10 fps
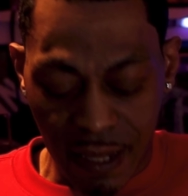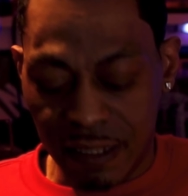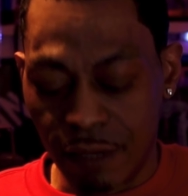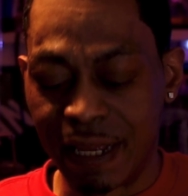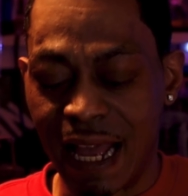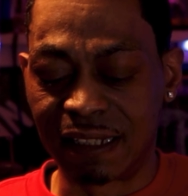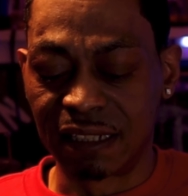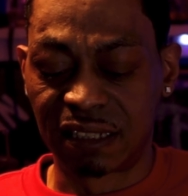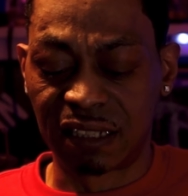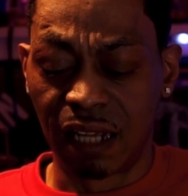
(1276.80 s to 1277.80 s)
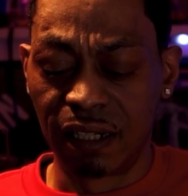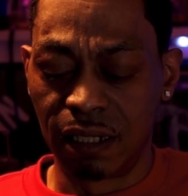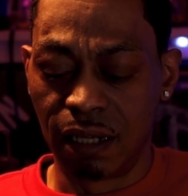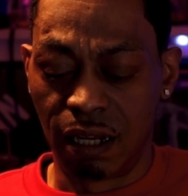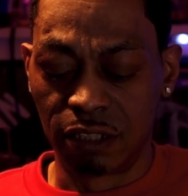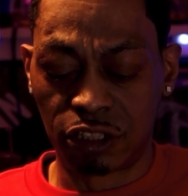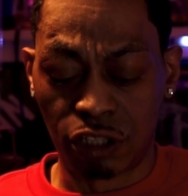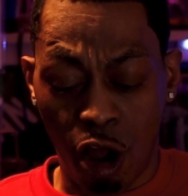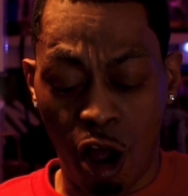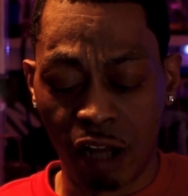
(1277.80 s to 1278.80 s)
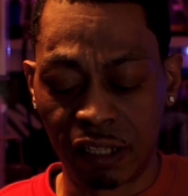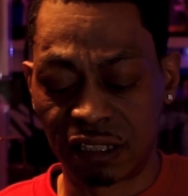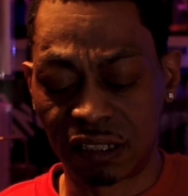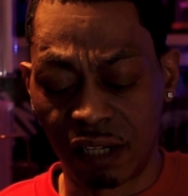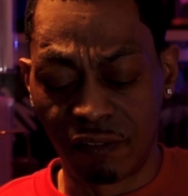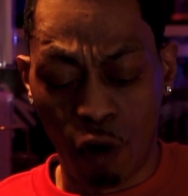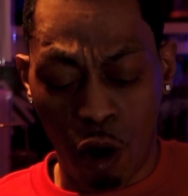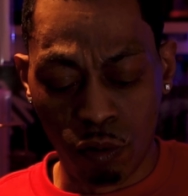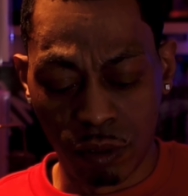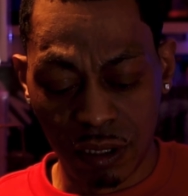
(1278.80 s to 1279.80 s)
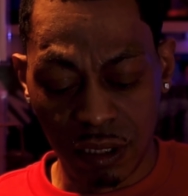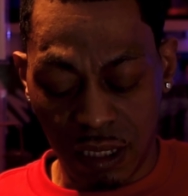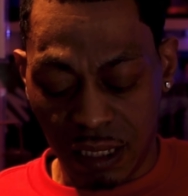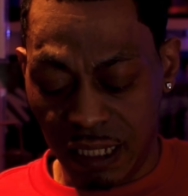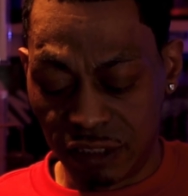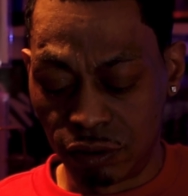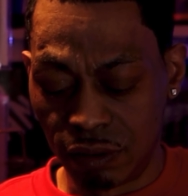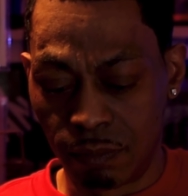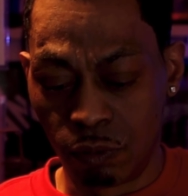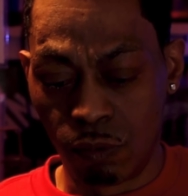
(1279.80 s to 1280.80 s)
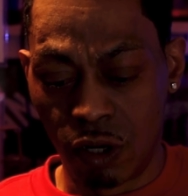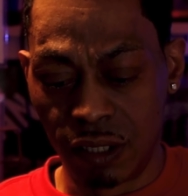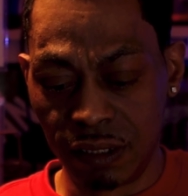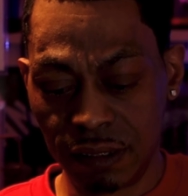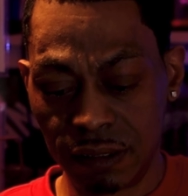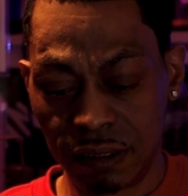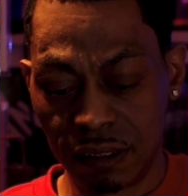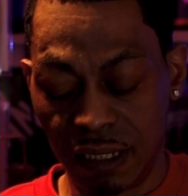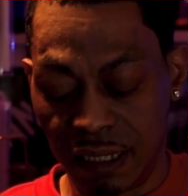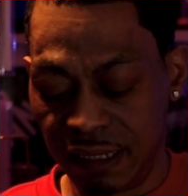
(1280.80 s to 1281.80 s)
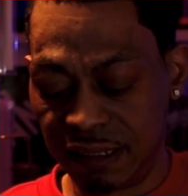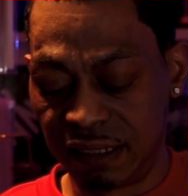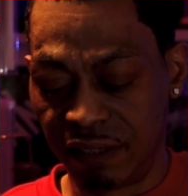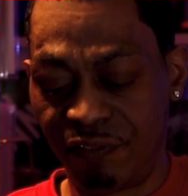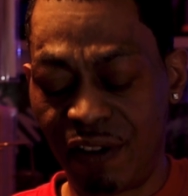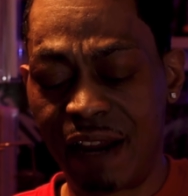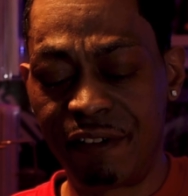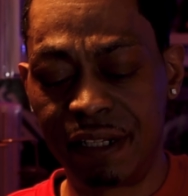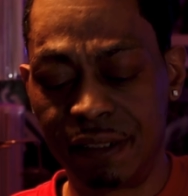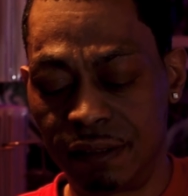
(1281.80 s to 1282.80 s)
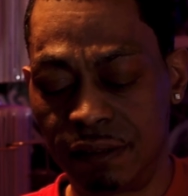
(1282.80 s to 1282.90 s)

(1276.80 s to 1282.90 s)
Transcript: Then we got the Son, uh, Scar, the Son of Hope, issue number one. This is the variant.